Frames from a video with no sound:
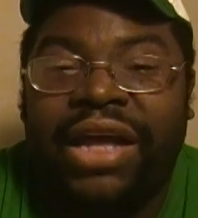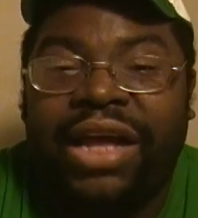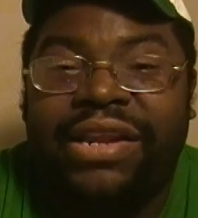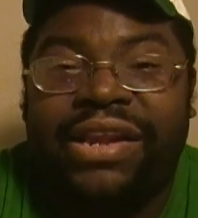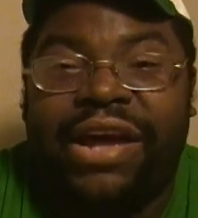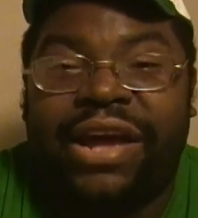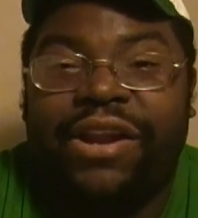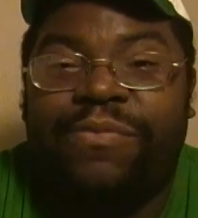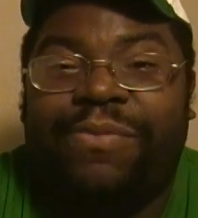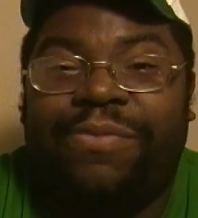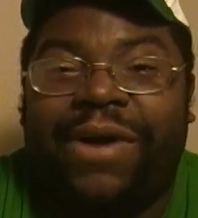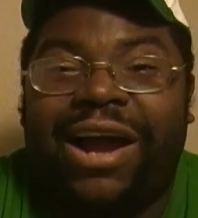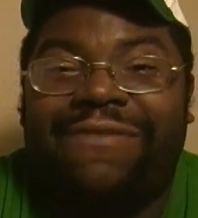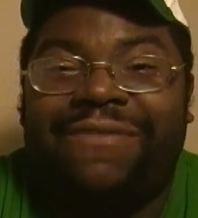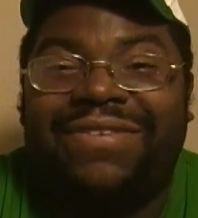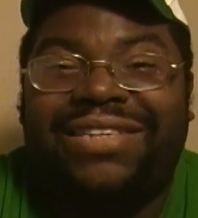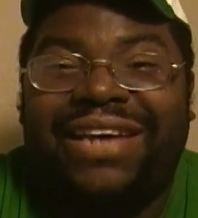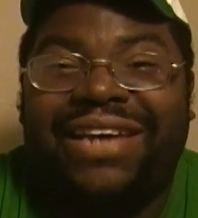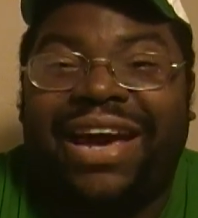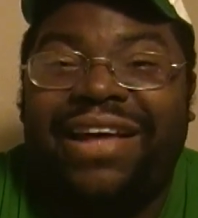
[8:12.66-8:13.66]
Daniel Bryan
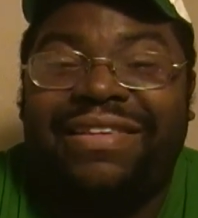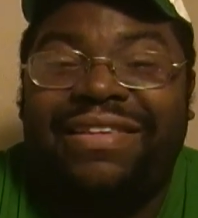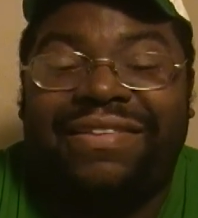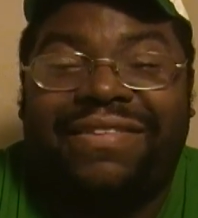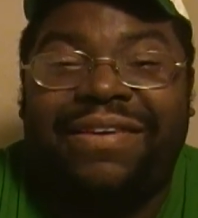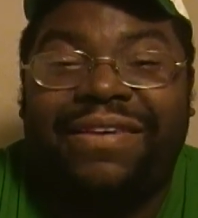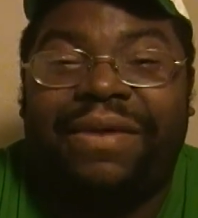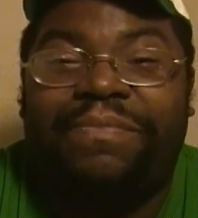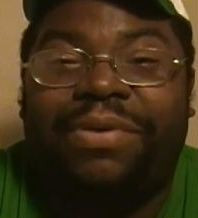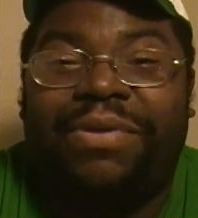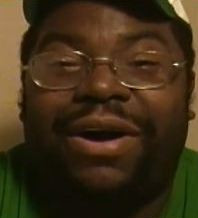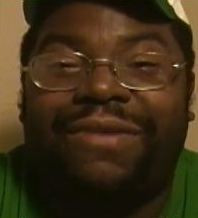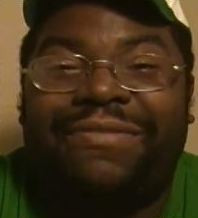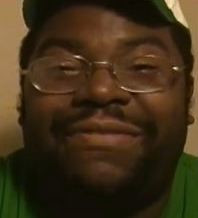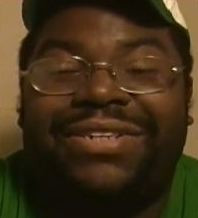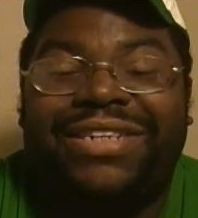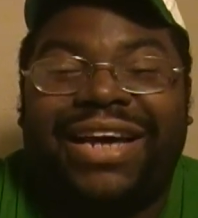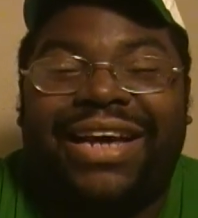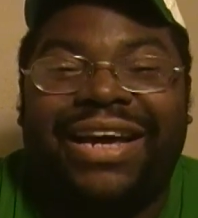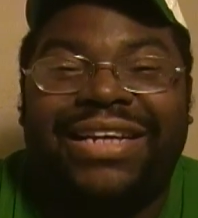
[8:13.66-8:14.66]
retains and CM Punk
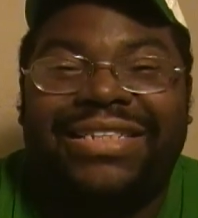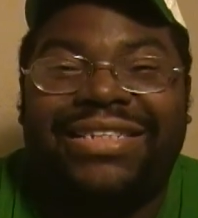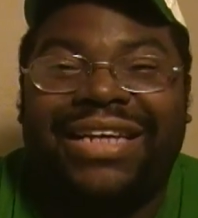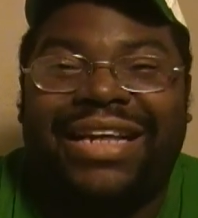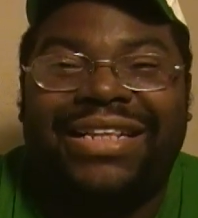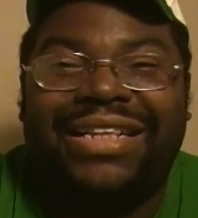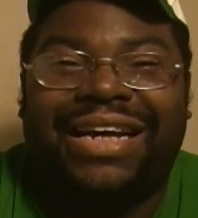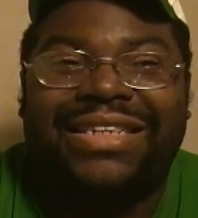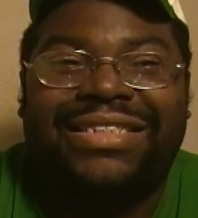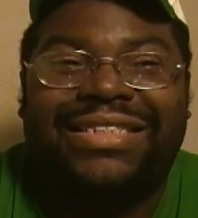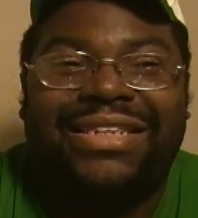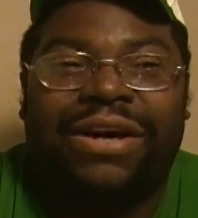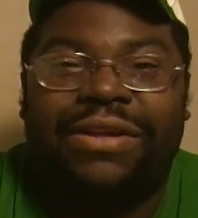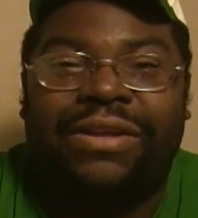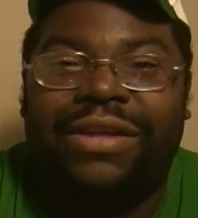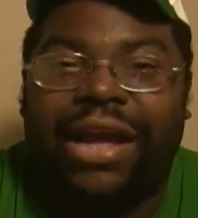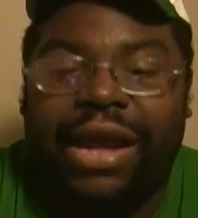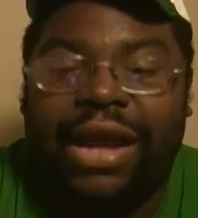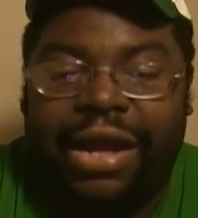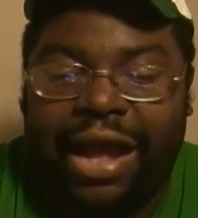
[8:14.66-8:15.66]
retains. That's the
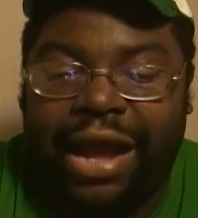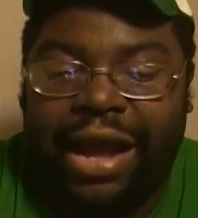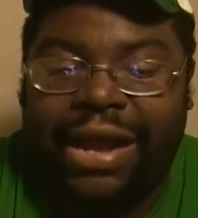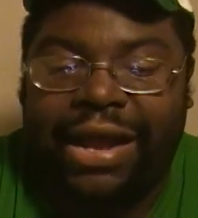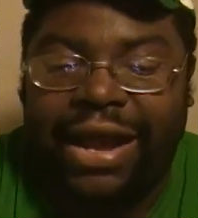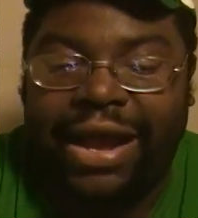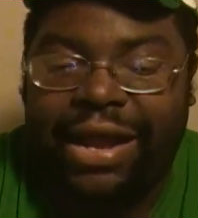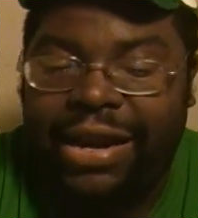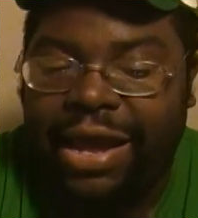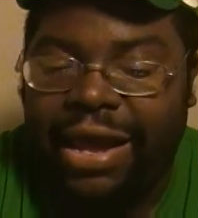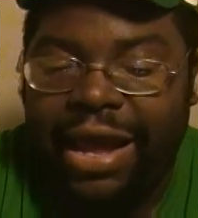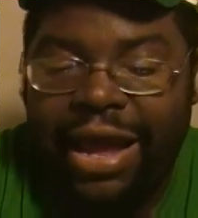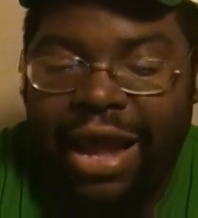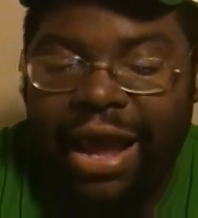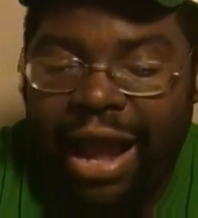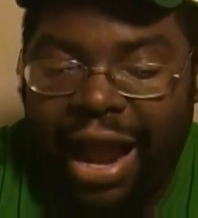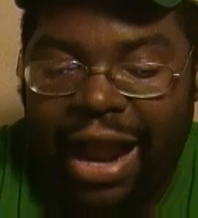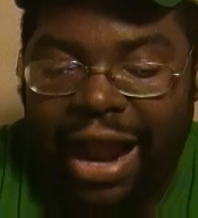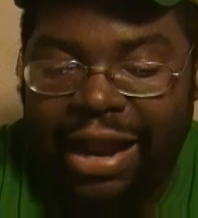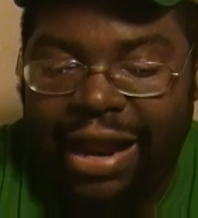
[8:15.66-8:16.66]
only thing I
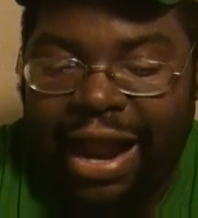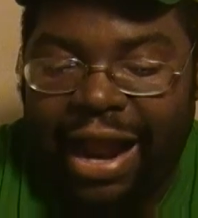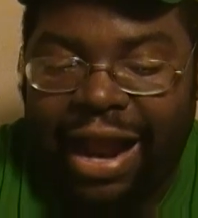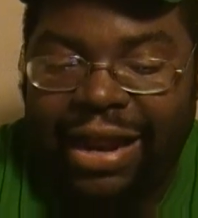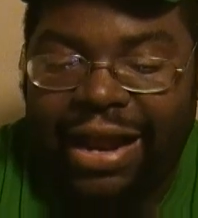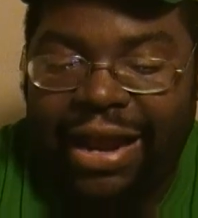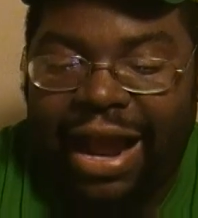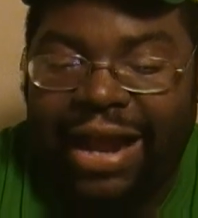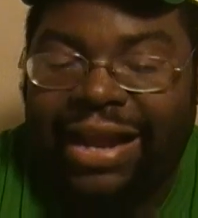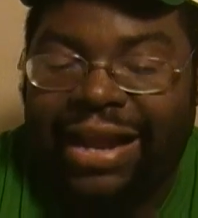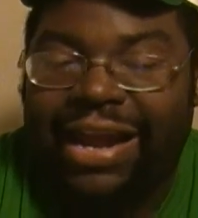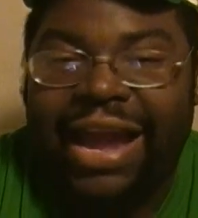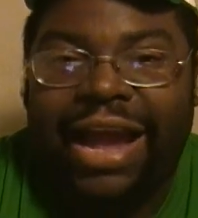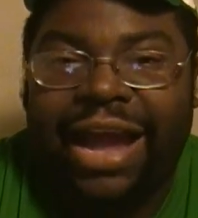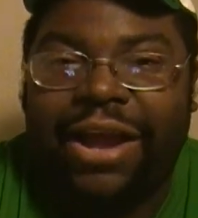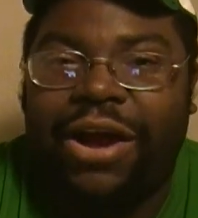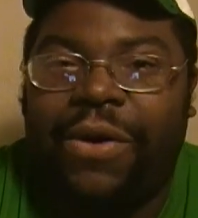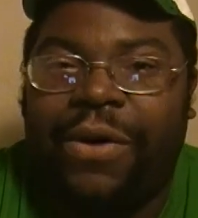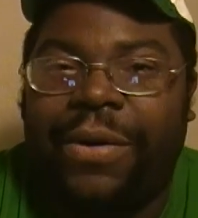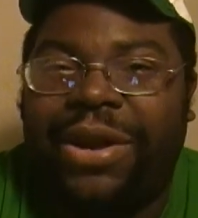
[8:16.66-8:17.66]

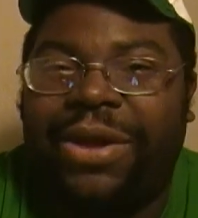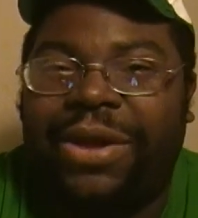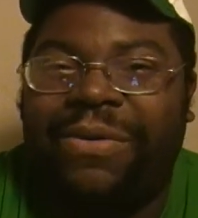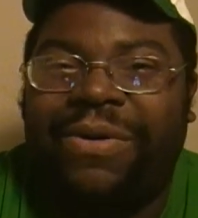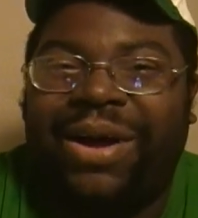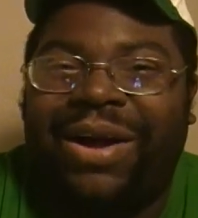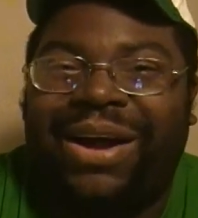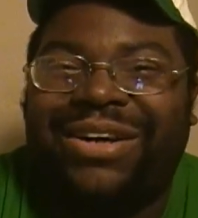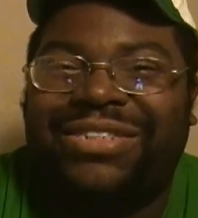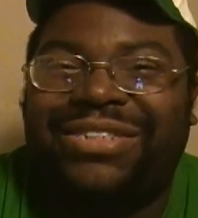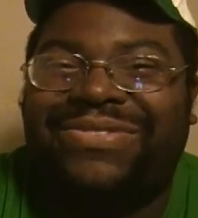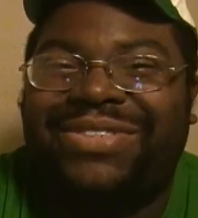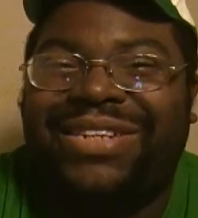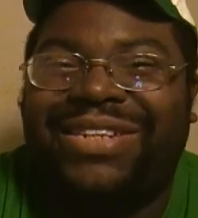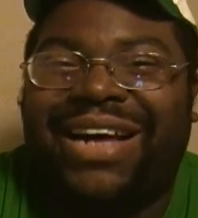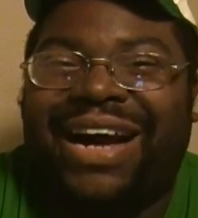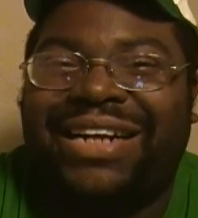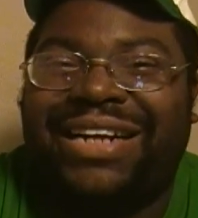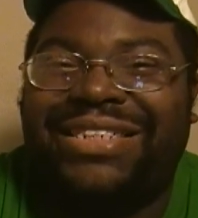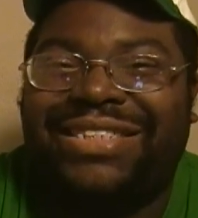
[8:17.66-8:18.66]
can't go anywhere else with
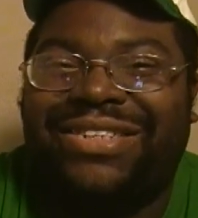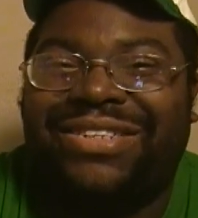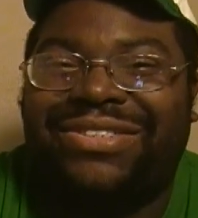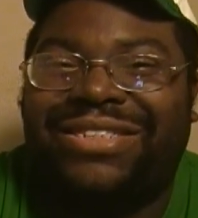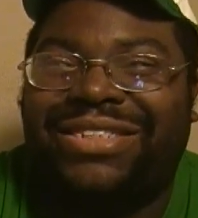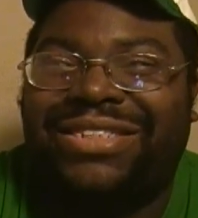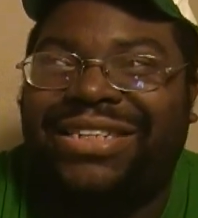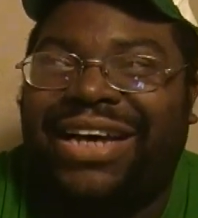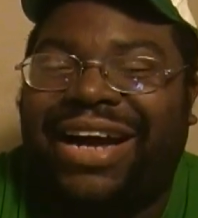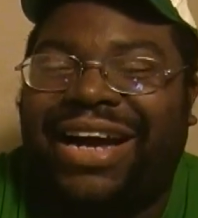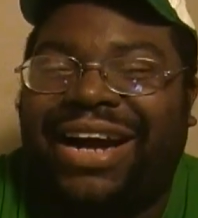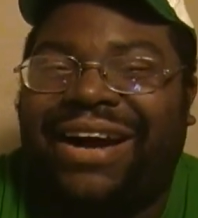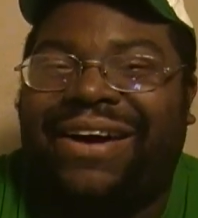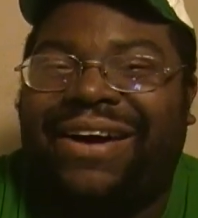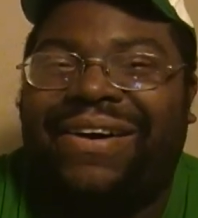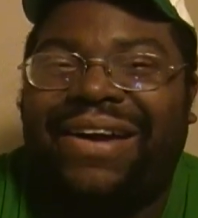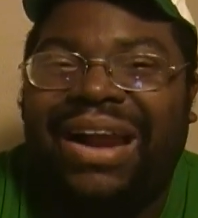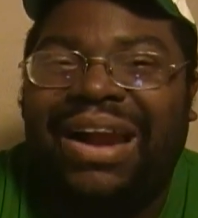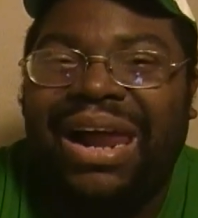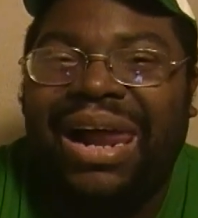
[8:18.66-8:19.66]
that. I just don't see
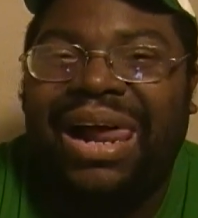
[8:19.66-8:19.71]
how.